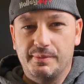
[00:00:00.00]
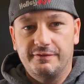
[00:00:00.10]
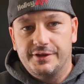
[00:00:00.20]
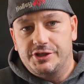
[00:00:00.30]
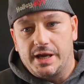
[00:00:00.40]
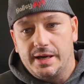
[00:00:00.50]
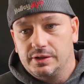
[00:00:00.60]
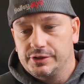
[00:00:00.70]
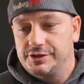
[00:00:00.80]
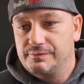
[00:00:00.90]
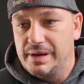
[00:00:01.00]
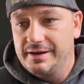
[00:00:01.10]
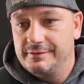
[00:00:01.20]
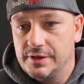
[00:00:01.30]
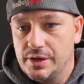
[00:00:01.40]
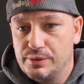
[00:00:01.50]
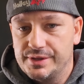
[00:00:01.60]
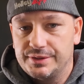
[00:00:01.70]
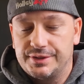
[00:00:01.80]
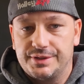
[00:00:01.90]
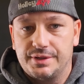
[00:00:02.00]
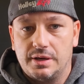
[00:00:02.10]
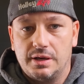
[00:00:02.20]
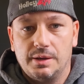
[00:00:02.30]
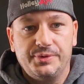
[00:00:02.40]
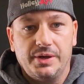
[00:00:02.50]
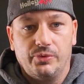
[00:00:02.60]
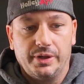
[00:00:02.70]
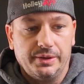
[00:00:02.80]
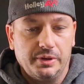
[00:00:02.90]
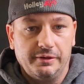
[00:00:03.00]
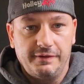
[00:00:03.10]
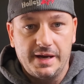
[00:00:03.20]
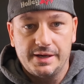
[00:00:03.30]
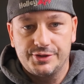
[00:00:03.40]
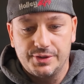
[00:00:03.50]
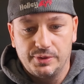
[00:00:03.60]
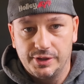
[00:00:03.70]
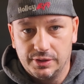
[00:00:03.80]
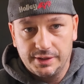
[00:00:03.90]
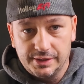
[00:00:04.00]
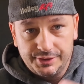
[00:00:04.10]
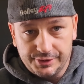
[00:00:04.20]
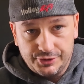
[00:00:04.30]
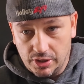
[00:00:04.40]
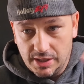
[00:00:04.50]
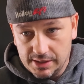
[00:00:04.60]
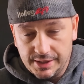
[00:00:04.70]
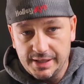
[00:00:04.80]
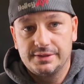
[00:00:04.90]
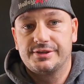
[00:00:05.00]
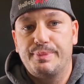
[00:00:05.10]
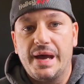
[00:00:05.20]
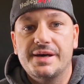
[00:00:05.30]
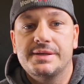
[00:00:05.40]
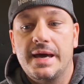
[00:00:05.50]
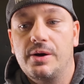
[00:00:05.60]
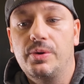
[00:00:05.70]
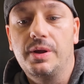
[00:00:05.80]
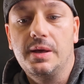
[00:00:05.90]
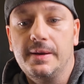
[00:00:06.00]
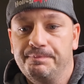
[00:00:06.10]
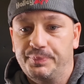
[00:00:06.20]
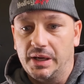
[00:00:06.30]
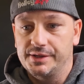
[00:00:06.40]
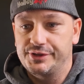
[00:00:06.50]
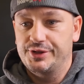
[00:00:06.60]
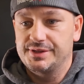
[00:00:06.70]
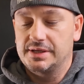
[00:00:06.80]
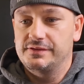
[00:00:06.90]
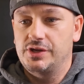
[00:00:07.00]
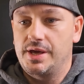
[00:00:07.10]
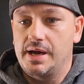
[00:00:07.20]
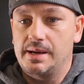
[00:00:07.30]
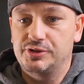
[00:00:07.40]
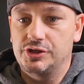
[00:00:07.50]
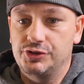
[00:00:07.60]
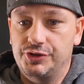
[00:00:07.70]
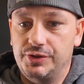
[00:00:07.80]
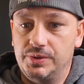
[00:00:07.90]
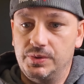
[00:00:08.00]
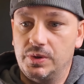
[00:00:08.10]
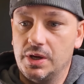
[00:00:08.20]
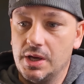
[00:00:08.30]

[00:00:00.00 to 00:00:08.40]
of the channels you might have noticed update really, really fast. So when you're looking at the screen, the thing's spazzing out. So this gives you the option to